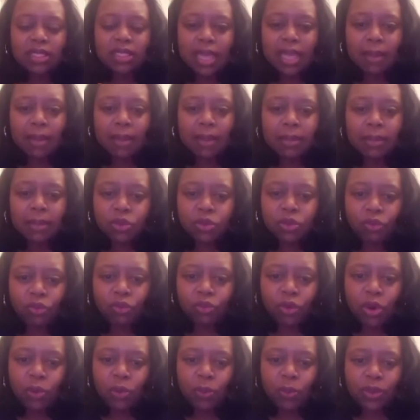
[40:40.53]
to come into a
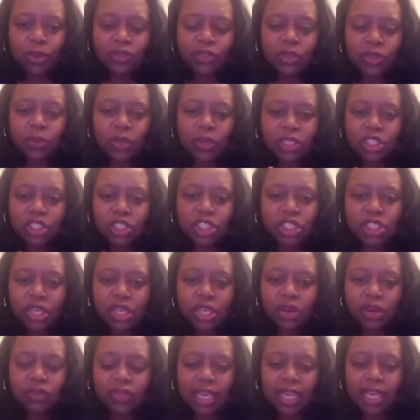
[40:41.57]
room with you and
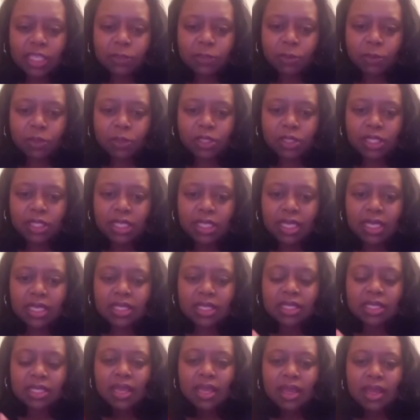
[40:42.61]
share the
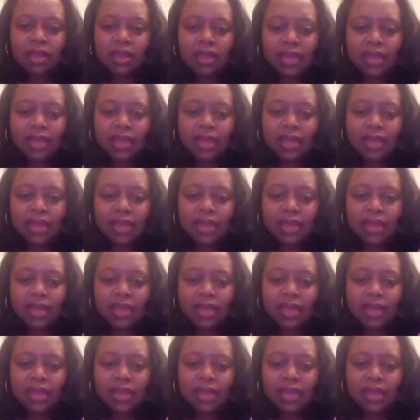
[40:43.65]
expertise,